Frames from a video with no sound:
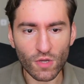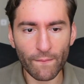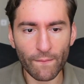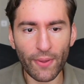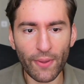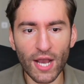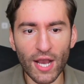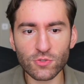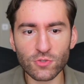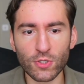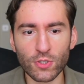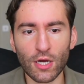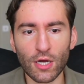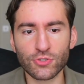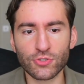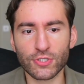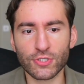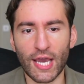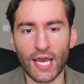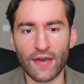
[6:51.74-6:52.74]
buys
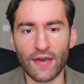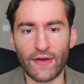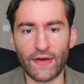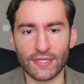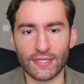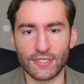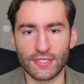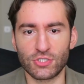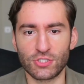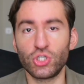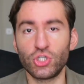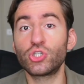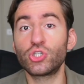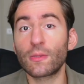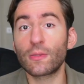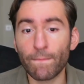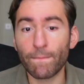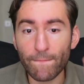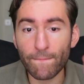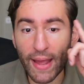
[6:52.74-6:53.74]
100K of assets. You
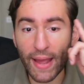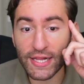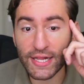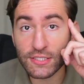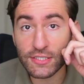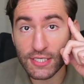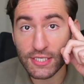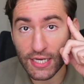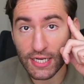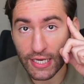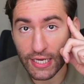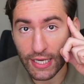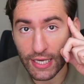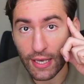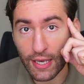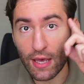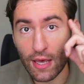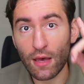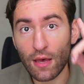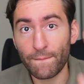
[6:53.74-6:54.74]
should mentally
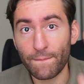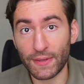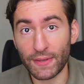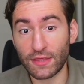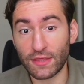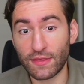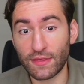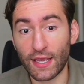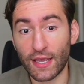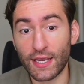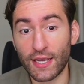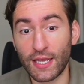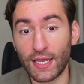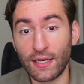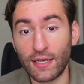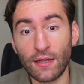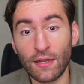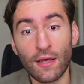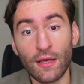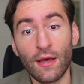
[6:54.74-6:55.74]
be
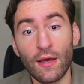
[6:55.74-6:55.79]
thinking